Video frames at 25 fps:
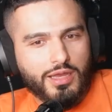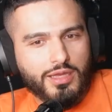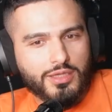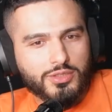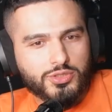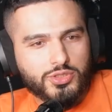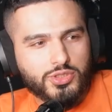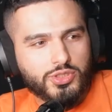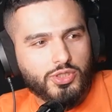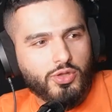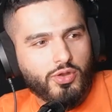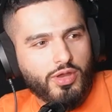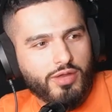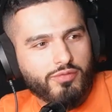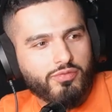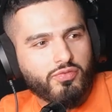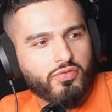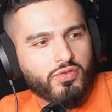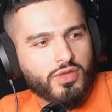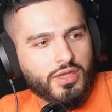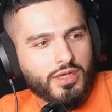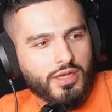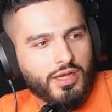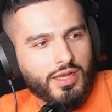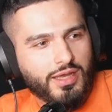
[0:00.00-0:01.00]
do you know
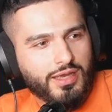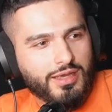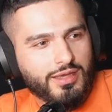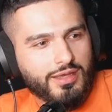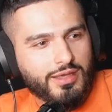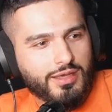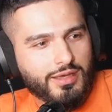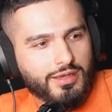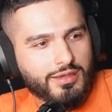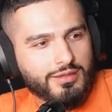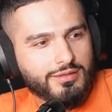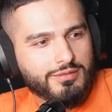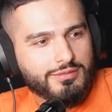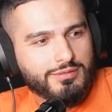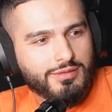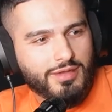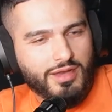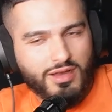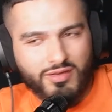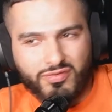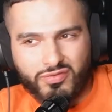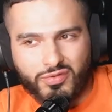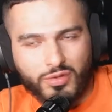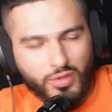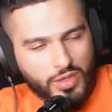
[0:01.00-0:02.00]
everything in The Lion King?
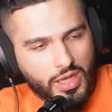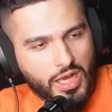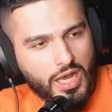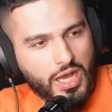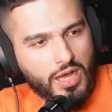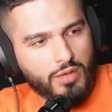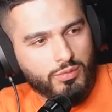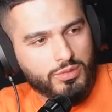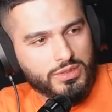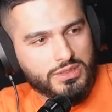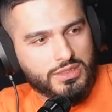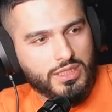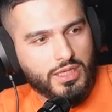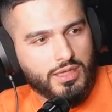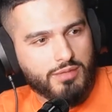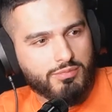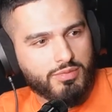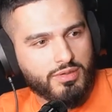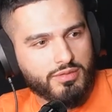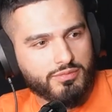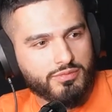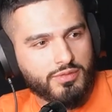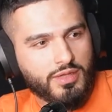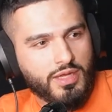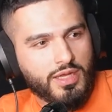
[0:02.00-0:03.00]
I felt like I was there,
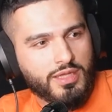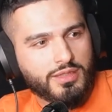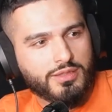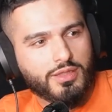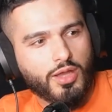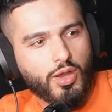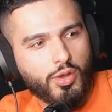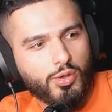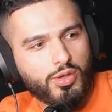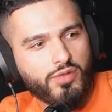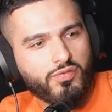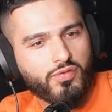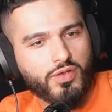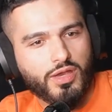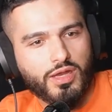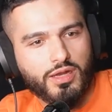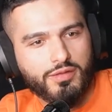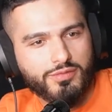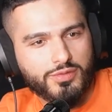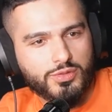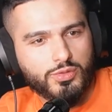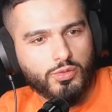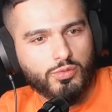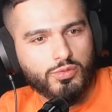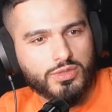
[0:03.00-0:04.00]
bruv. The only thing I
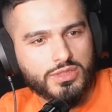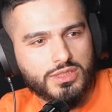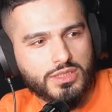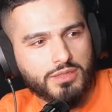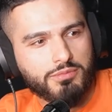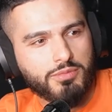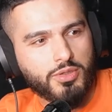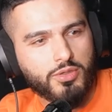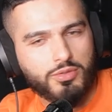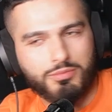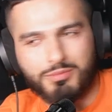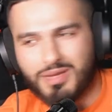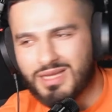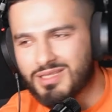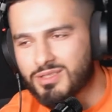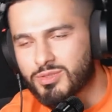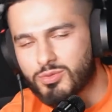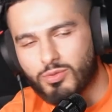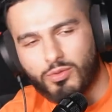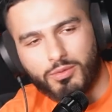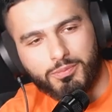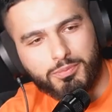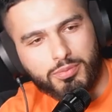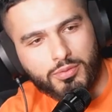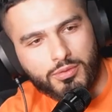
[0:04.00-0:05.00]
never saw was Timon. Man
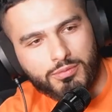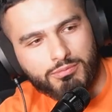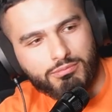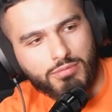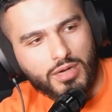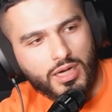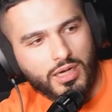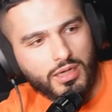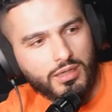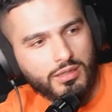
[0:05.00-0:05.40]
saw Pumbaa.